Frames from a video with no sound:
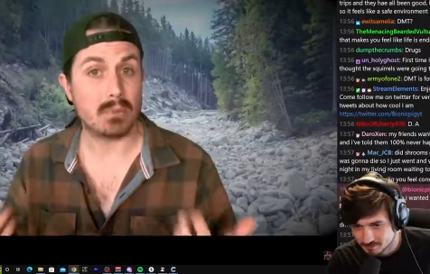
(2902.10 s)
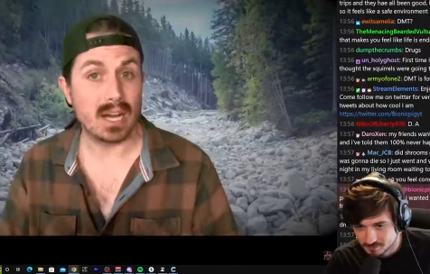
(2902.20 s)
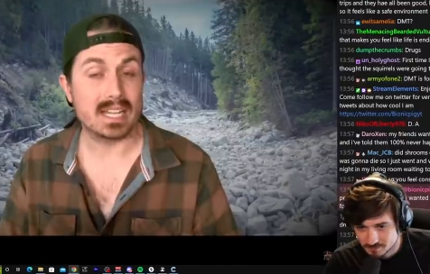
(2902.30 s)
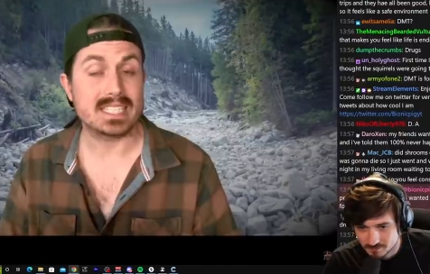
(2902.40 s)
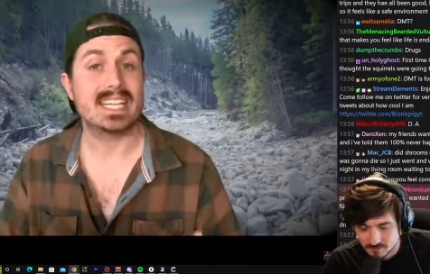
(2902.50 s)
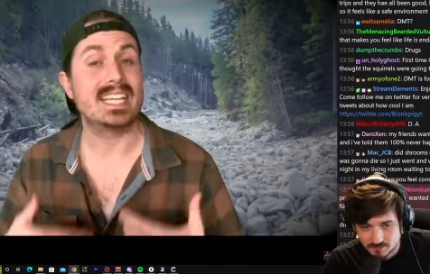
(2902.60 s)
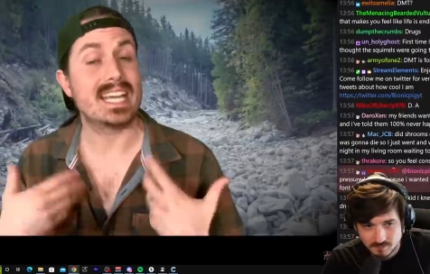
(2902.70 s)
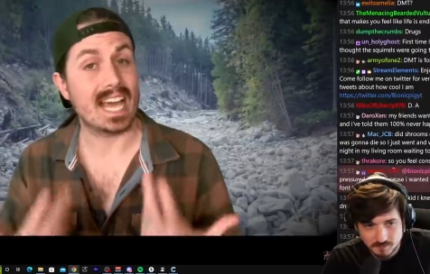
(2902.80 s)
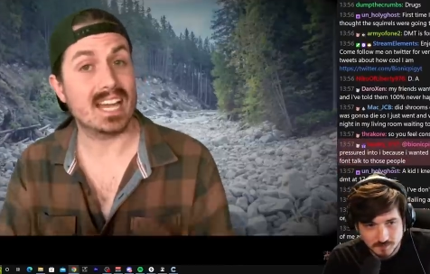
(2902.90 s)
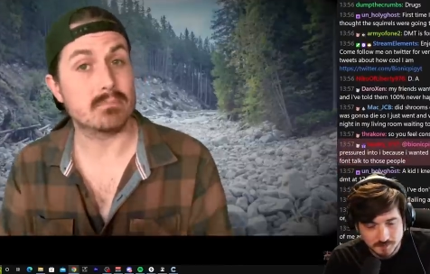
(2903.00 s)
Speaker 1: But he
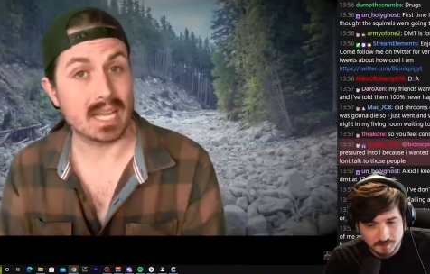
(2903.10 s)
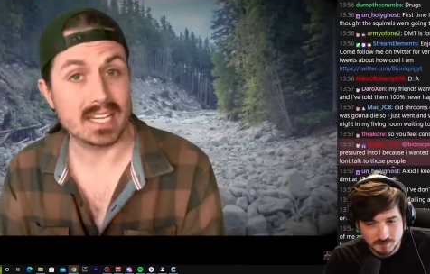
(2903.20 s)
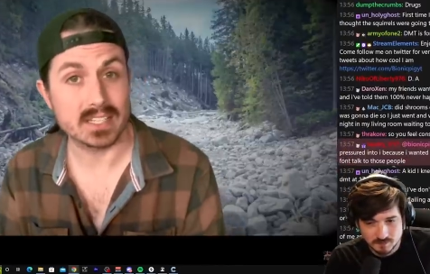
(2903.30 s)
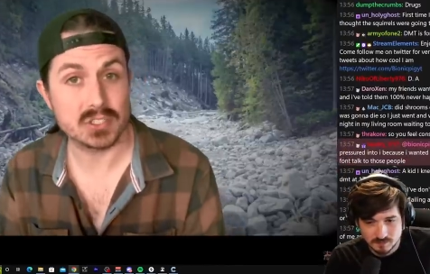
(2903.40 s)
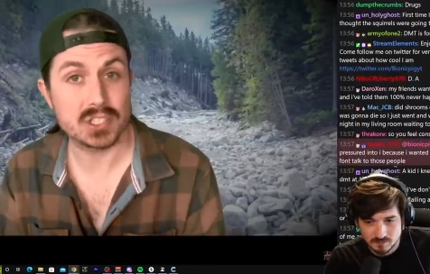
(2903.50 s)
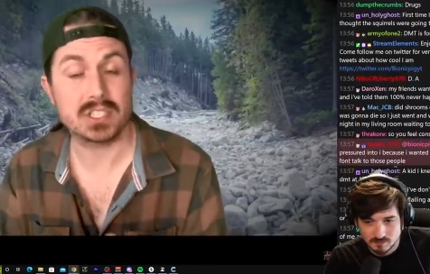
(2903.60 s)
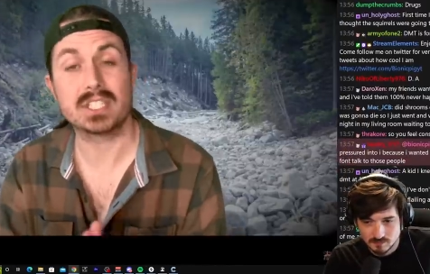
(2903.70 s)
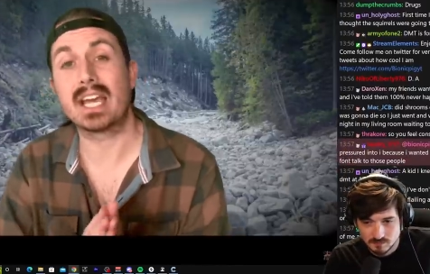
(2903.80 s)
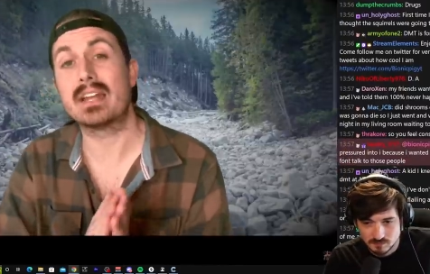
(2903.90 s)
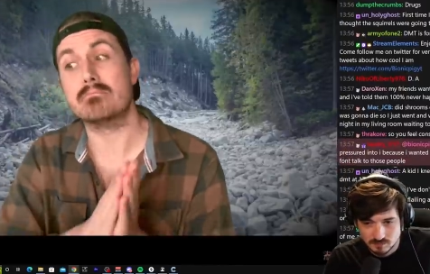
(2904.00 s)
had managed
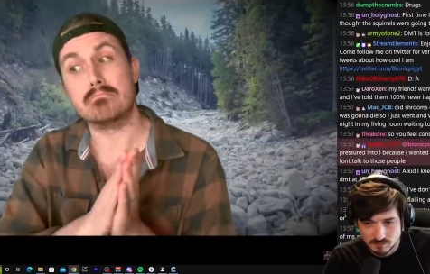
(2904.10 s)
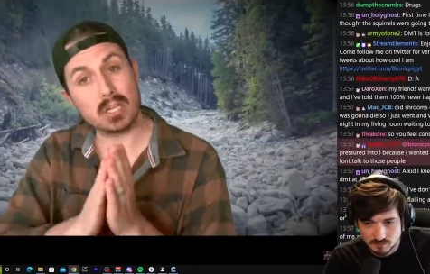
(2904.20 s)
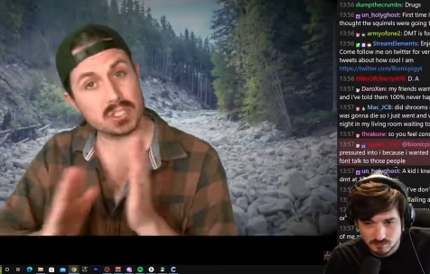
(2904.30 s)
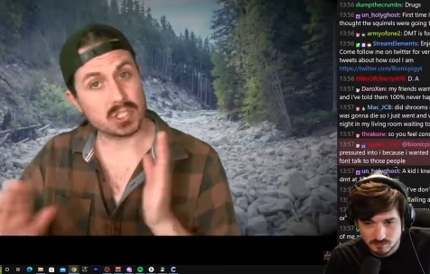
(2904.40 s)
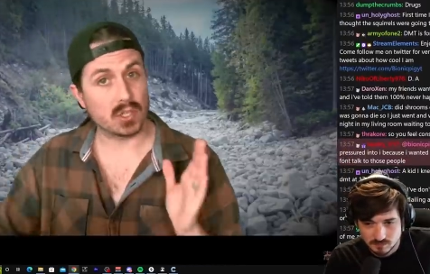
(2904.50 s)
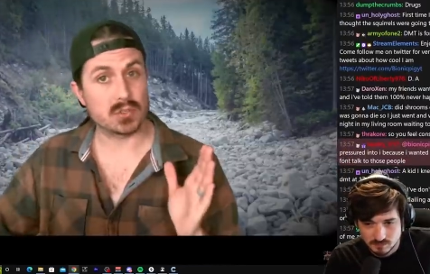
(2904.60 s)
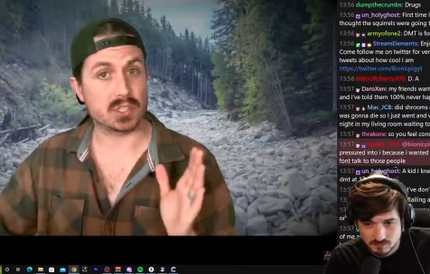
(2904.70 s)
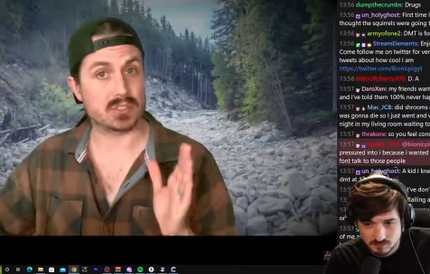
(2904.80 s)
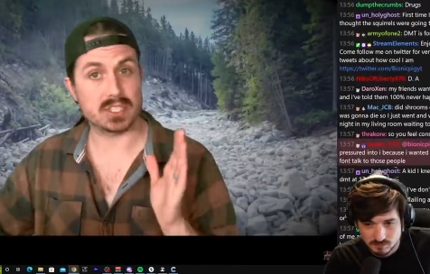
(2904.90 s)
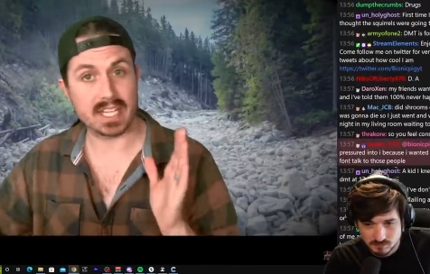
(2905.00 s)
to get much
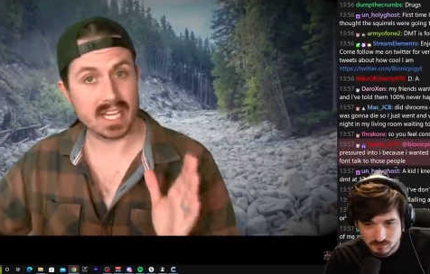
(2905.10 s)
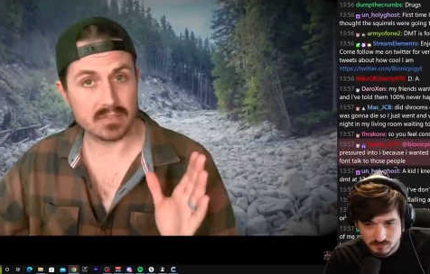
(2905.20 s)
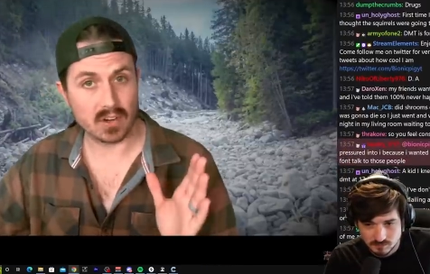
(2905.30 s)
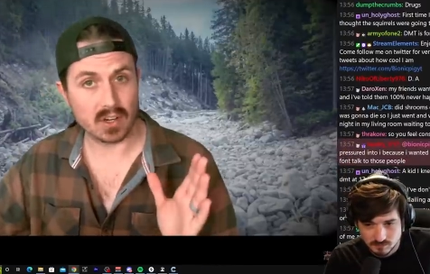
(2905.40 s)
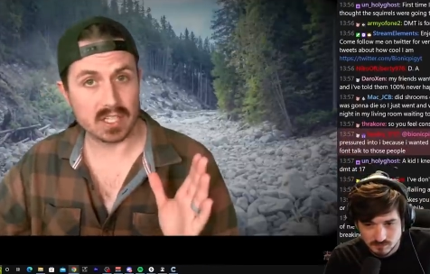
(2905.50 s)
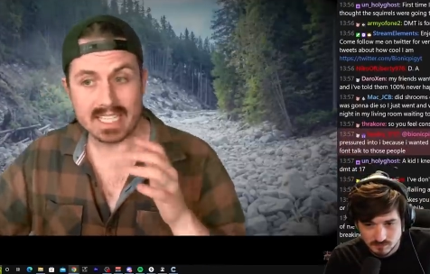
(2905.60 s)
closer to Dannevirke.